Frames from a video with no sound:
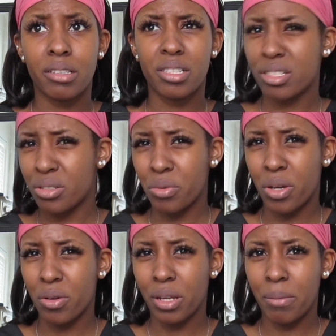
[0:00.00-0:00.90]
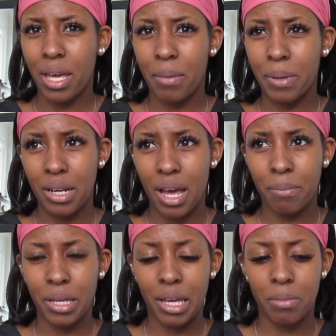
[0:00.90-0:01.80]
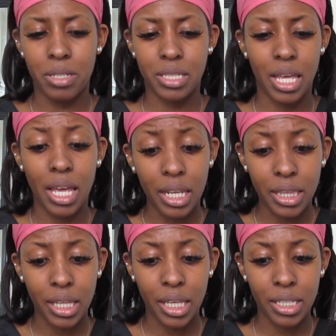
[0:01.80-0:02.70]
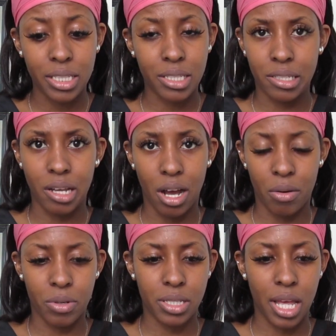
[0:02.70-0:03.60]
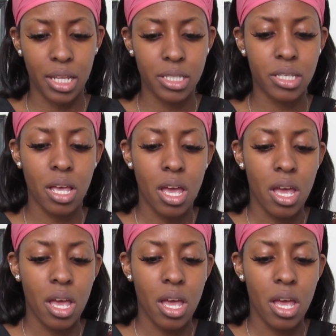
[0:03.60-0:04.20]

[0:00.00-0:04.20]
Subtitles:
just doing only makeup and not being able to say anything. Just this awkward silence.